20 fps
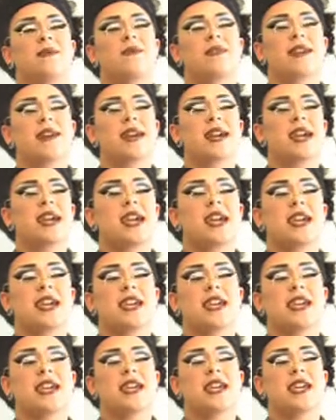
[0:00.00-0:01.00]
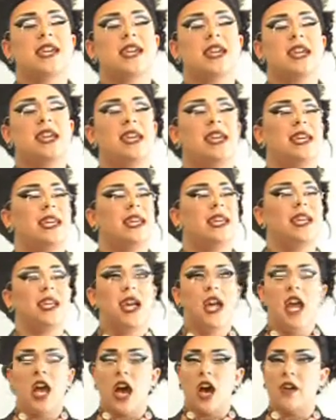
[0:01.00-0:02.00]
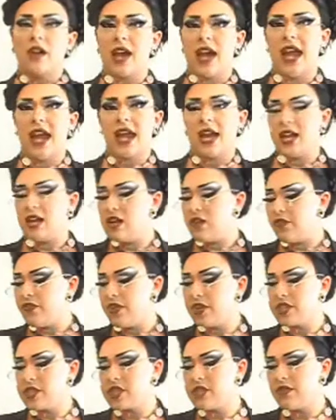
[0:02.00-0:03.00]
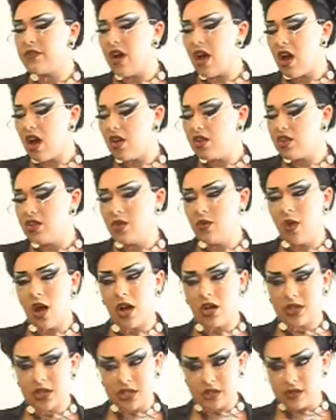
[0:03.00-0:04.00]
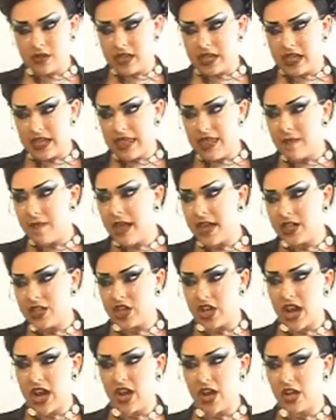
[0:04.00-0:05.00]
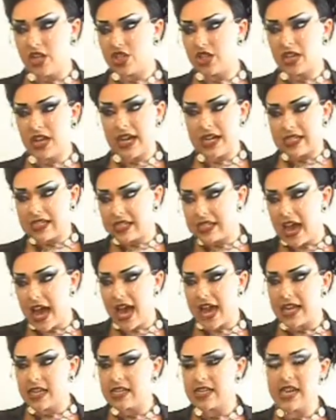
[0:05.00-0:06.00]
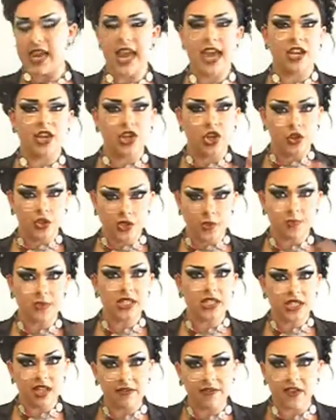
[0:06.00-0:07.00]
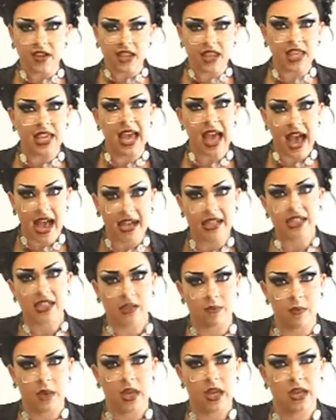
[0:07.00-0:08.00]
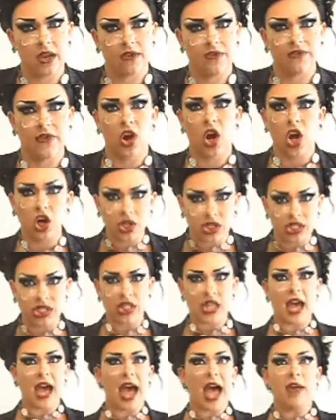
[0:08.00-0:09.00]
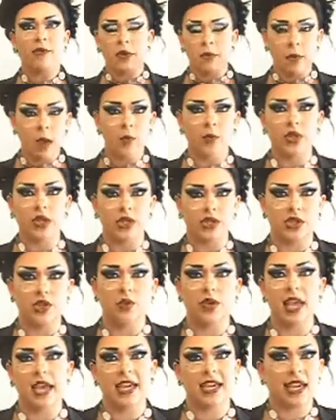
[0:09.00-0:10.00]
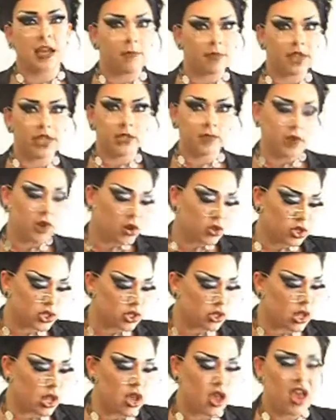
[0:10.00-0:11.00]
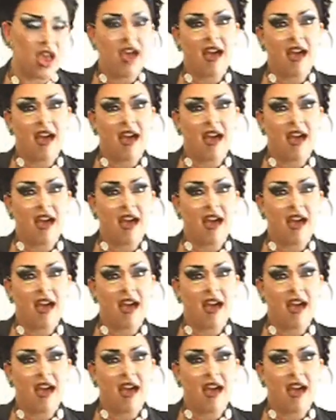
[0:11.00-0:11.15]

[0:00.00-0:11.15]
Why? Okay, first of all, you also did the main challenge that I assigned. And you specifically asked me for Ursula. I remember this. You were like, can I please be Ursula?